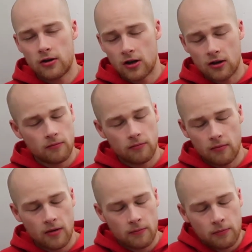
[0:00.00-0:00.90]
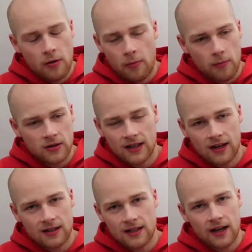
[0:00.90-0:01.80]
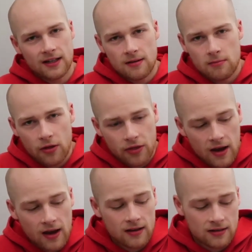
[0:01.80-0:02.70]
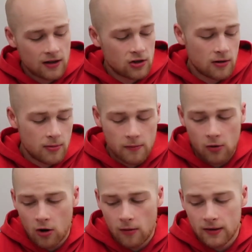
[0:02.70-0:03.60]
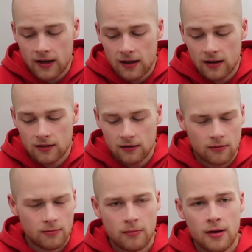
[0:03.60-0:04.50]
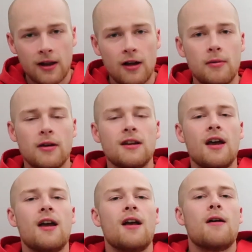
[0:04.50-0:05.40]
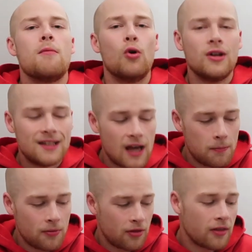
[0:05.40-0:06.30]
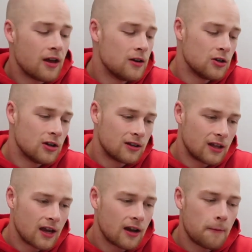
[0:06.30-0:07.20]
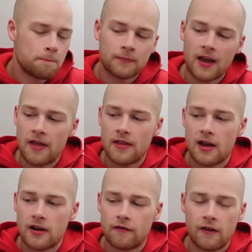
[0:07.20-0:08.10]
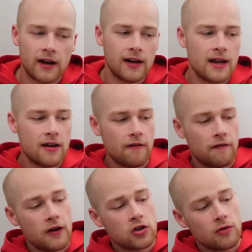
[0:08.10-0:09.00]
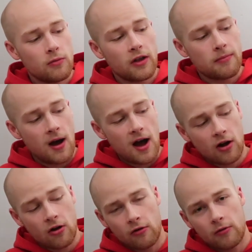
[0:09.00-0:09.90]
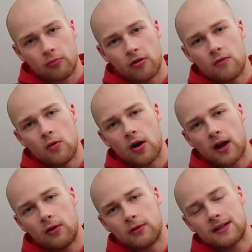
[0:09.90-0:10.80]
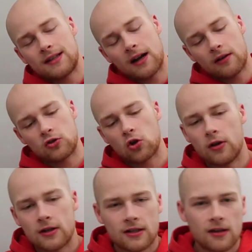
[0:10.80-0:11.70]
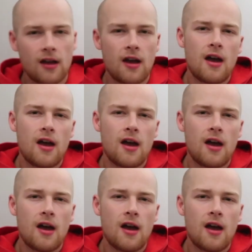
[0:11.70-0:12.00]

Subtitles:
you'll probably think is like a simple thing, is actually a bit more complicated, a little bit more in depth than you'd think. And then finally finishing with my current pre-workout stack of choice.